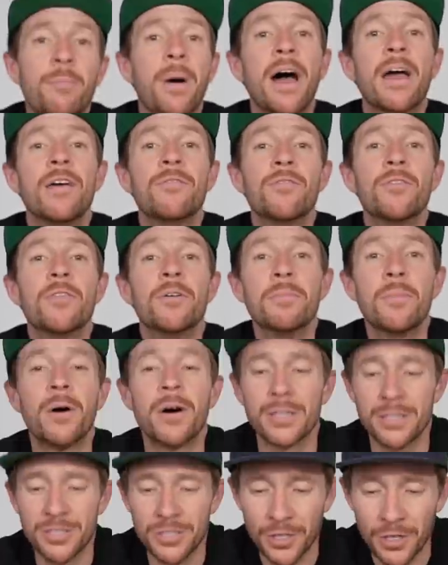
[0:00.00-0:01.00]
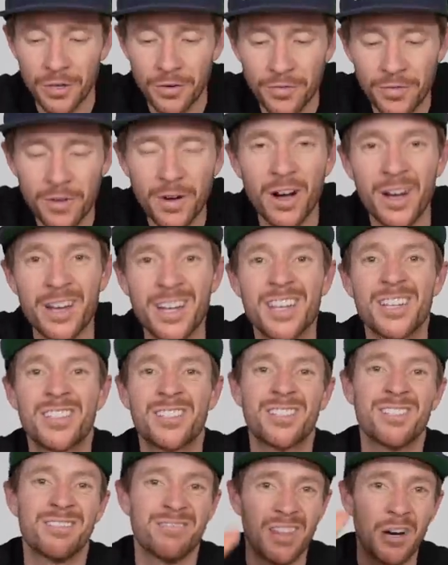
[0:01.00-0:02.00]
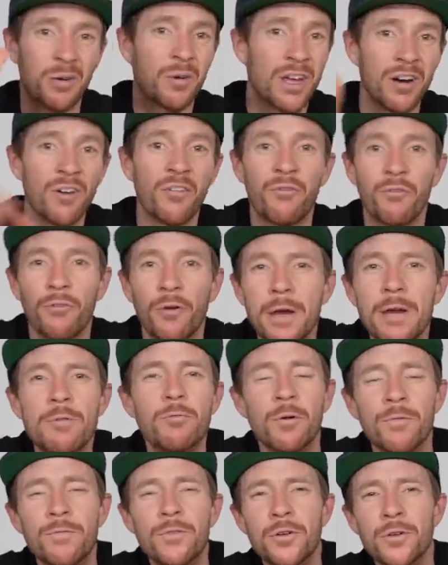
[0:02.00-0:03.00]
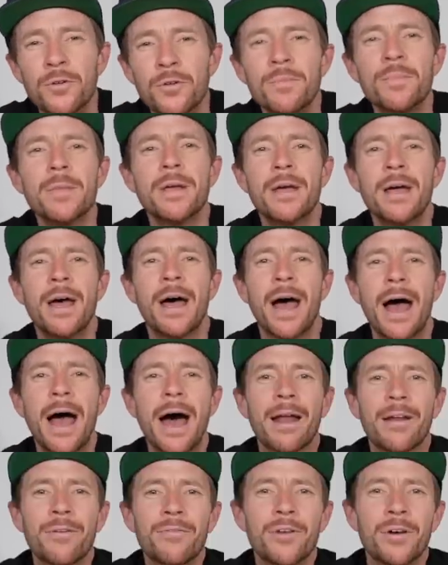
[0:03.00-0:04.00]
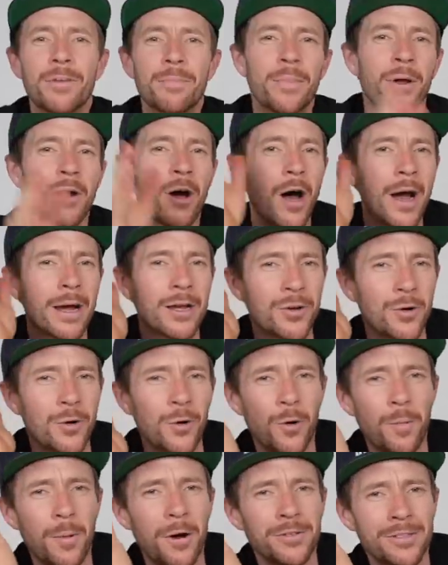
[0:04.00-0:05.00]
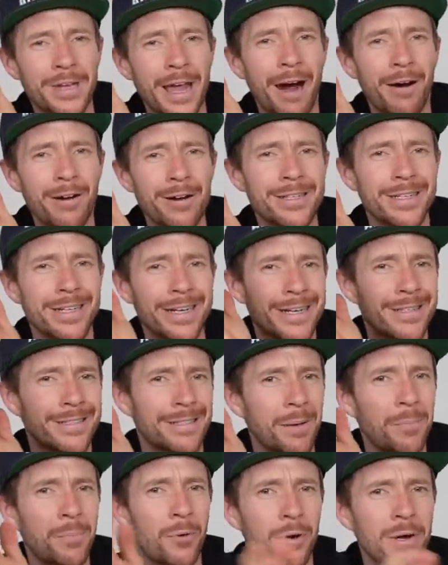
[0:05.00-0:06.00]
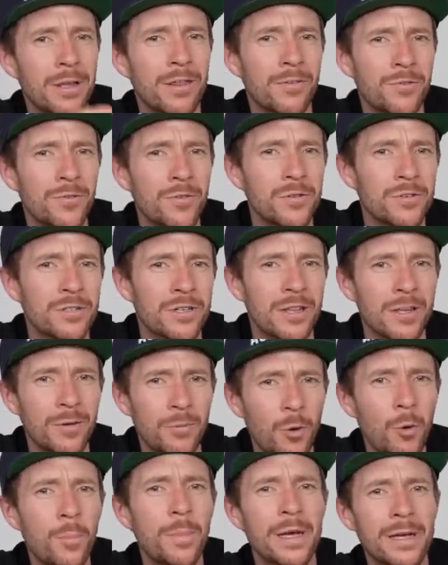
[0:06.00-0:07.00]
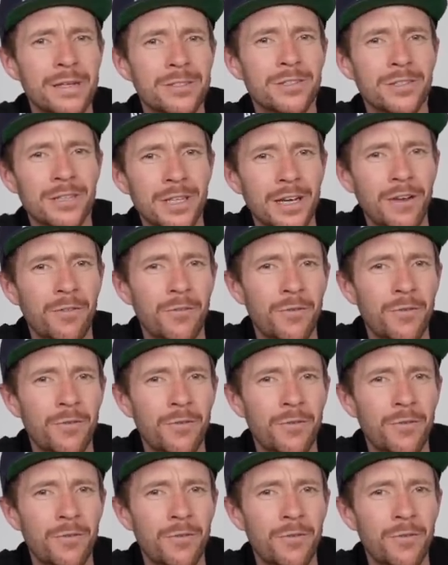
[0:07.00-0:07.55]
paid for them myself. I guess they'll get a free review out of it, but I could almost guarantee at some point in the future there will be a select